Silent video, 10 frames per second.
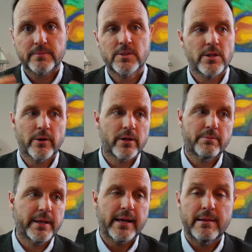So it
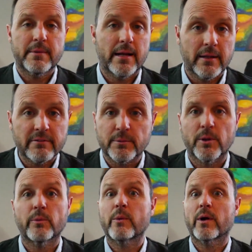could be, I'm not
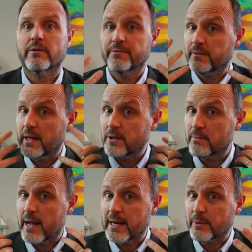lovable. We want to flood your
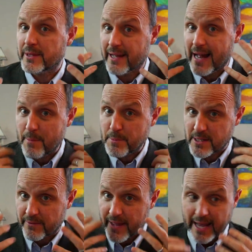mind with the
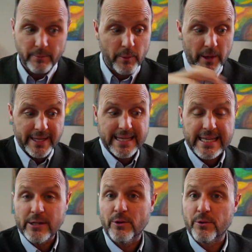opposite of that. We want to
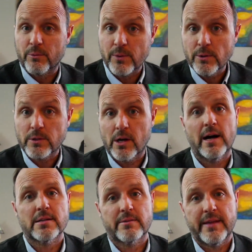heal the root
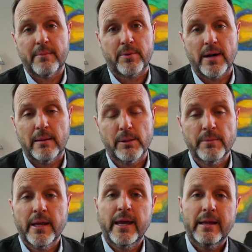cause of that
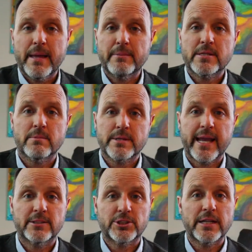problem and maybe some
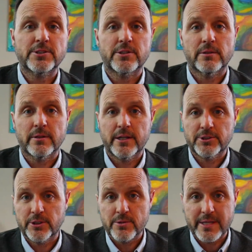tangential
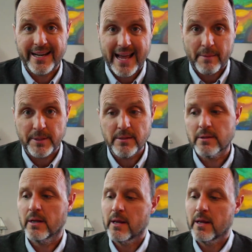issues that happened.